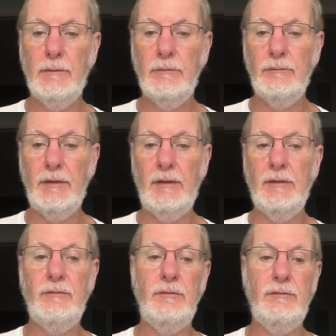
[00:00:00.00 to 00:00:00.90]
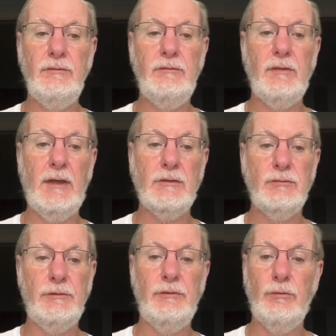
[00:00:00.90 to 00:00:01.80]
Say that this is
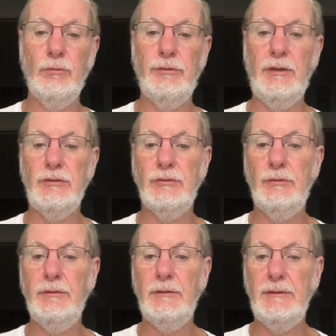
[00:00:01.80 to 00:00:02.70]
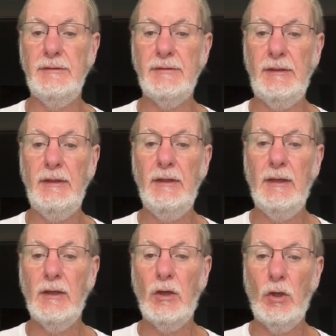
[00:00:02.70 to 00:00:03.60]
Actually, the rotation is a
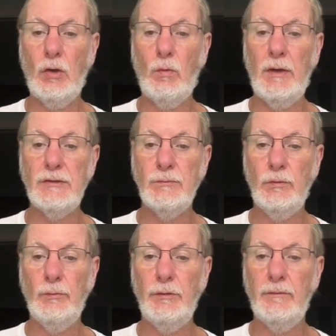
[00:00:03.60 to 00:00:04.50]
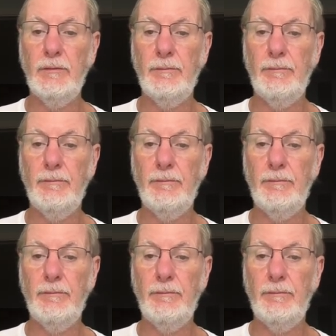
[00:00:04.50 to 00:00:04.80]
clockwise moment.